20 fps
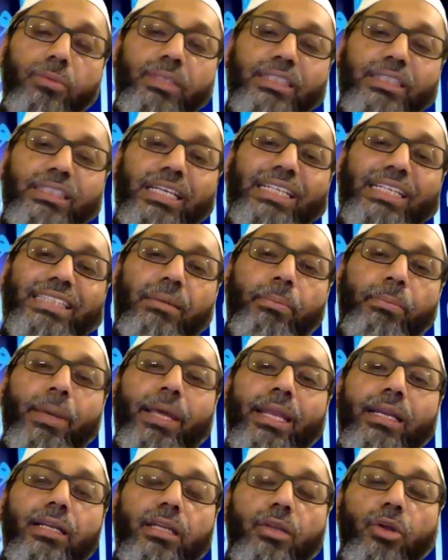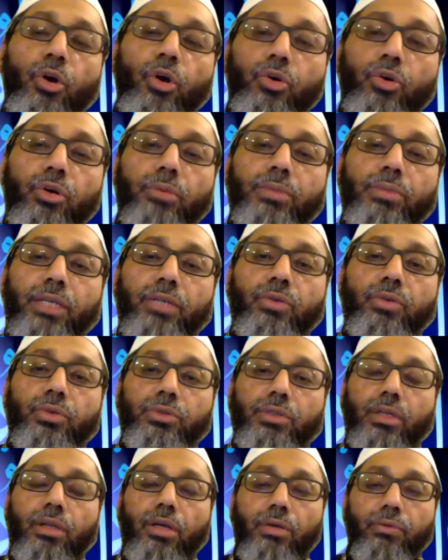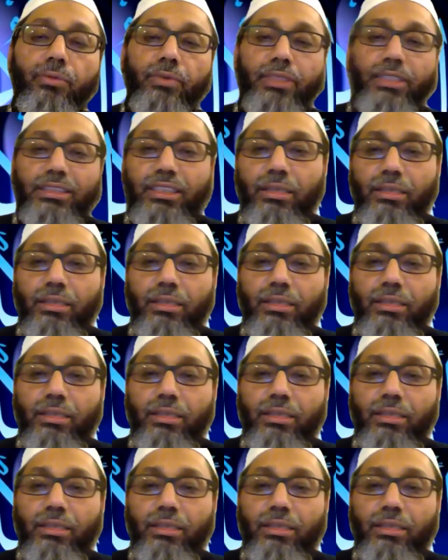It's a parallel hukum that goes along with the